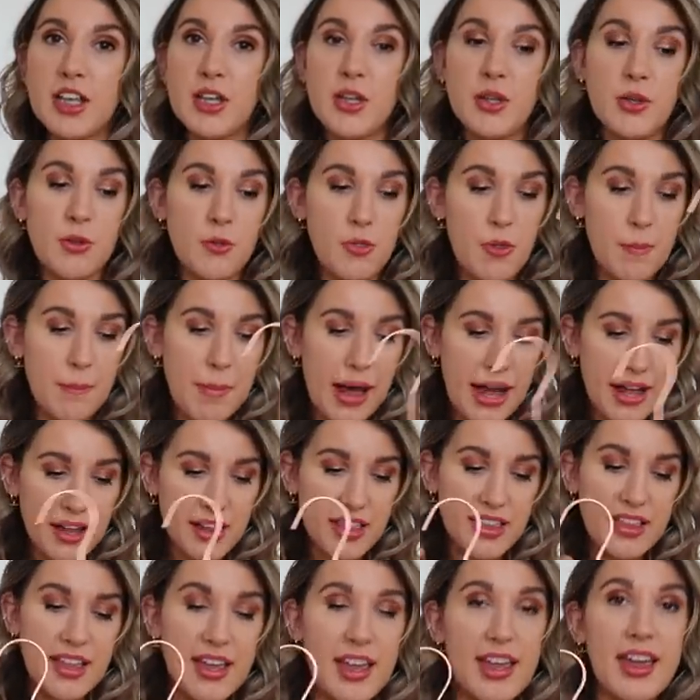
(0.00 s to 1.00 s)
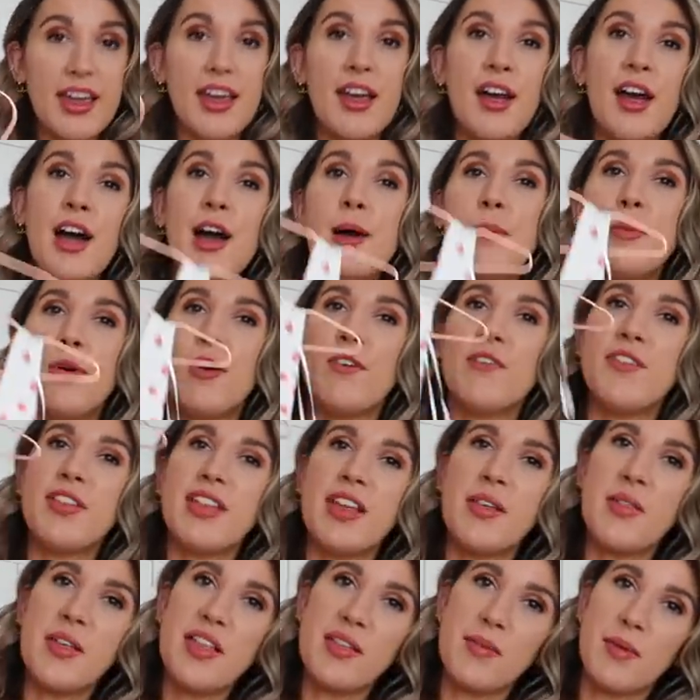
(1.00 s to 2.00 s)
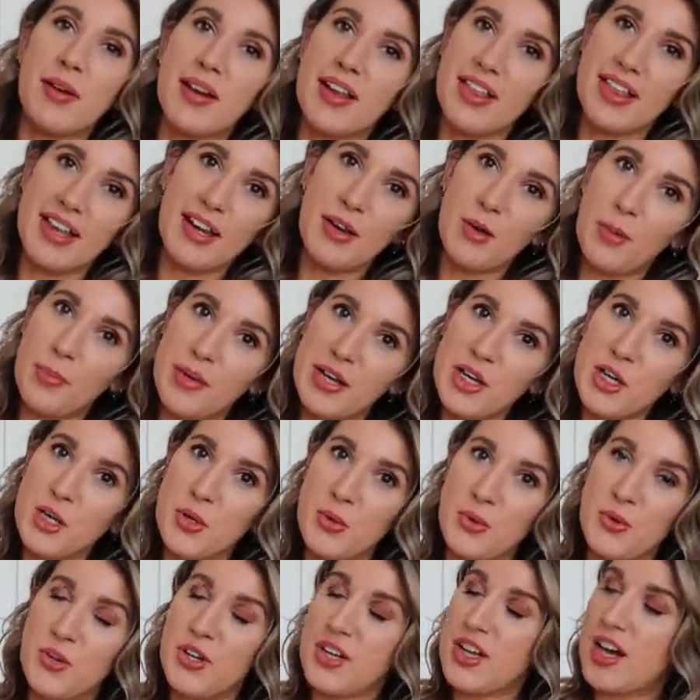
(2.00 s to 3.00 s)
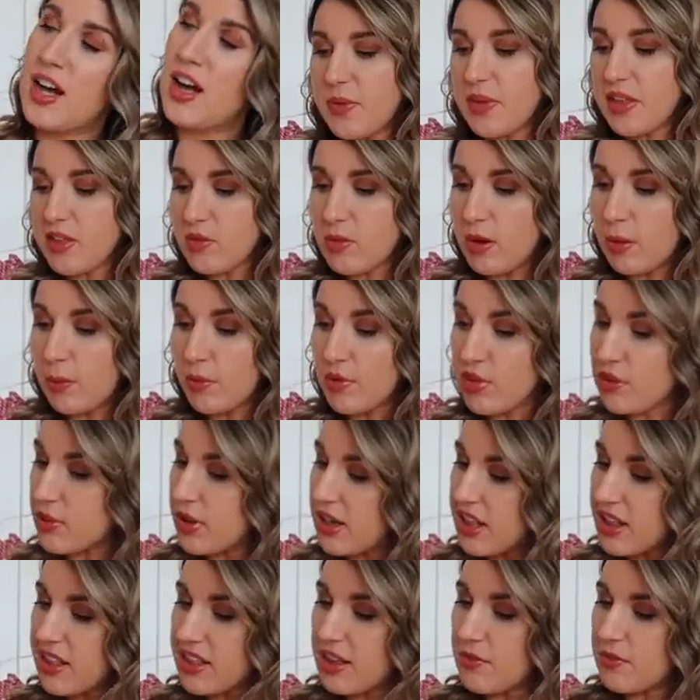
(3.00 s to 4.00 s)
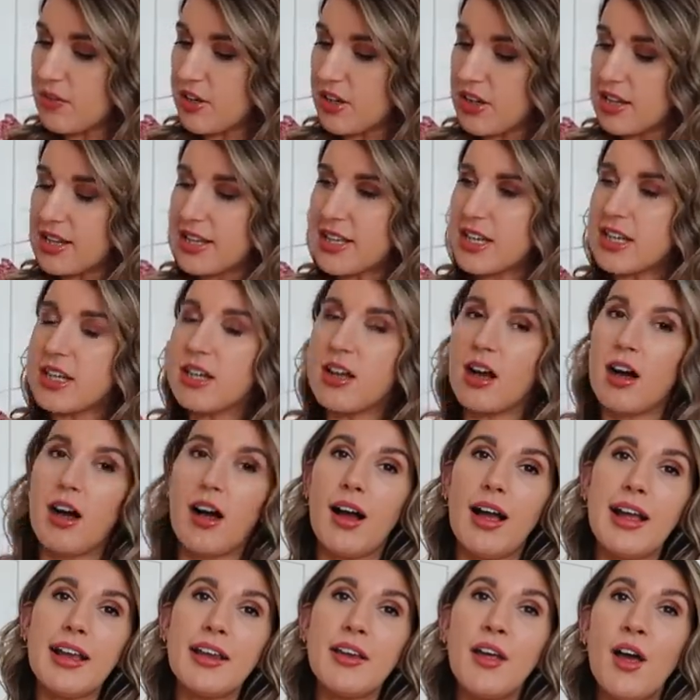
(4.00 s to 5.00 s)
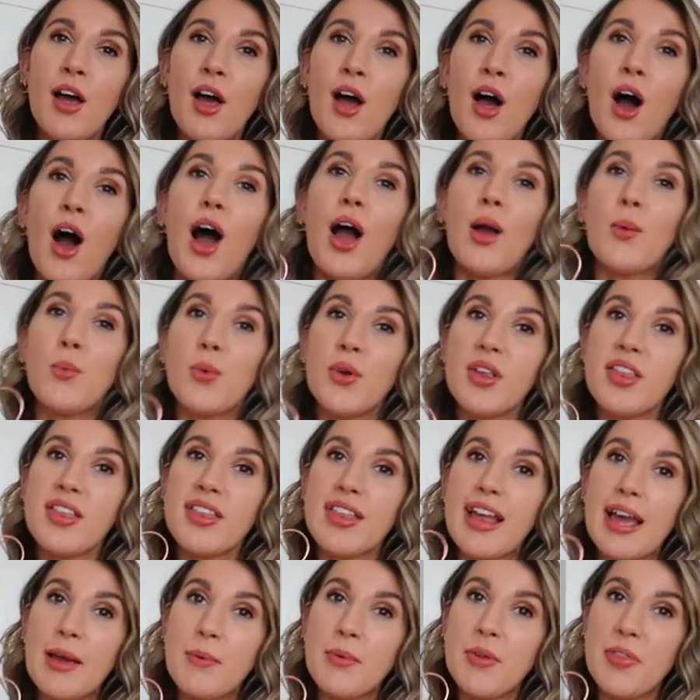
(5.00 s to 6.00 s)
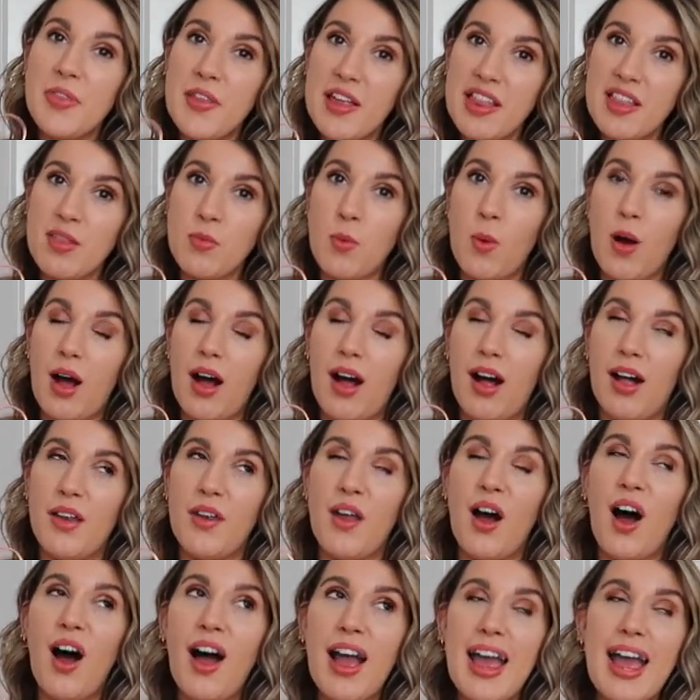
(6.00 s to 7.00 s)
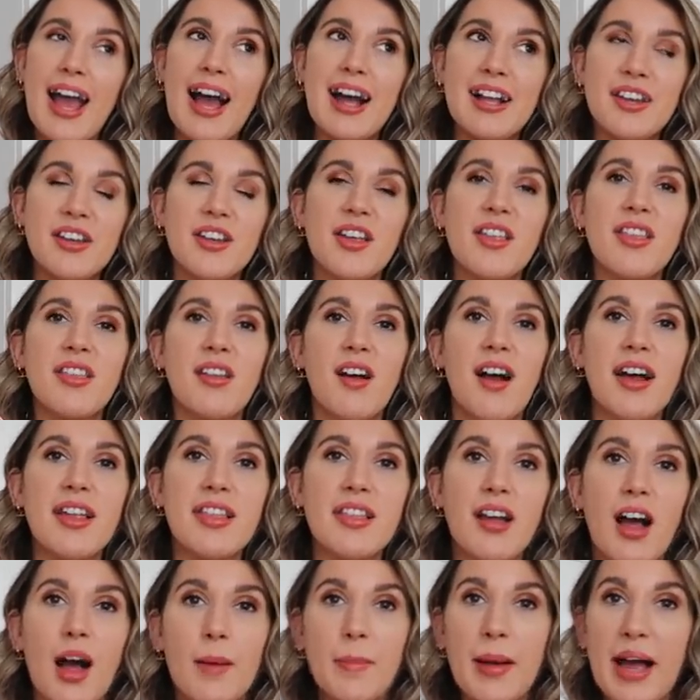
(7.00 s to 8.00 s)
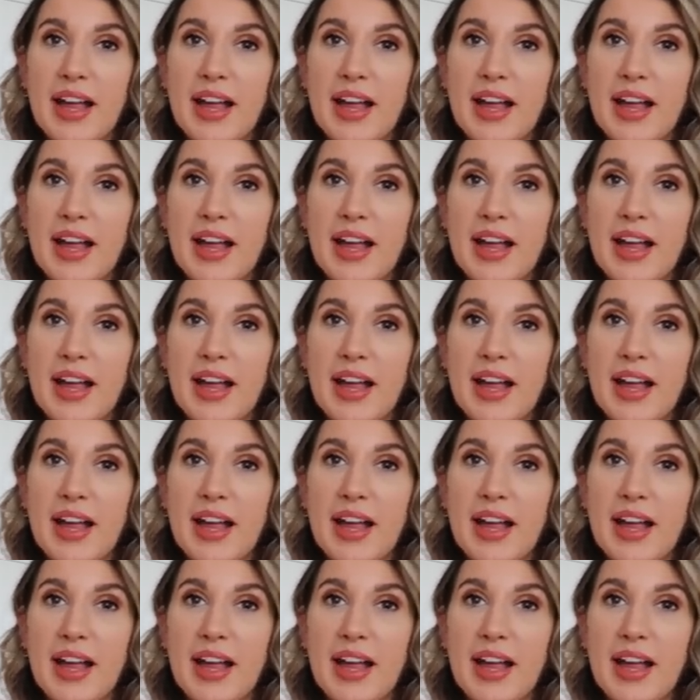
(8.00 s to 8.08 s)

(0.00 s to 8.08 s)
to the maxi, but obviously this one is a little bit shorter. So this one was $27.99. I would say with this one, I had to size up.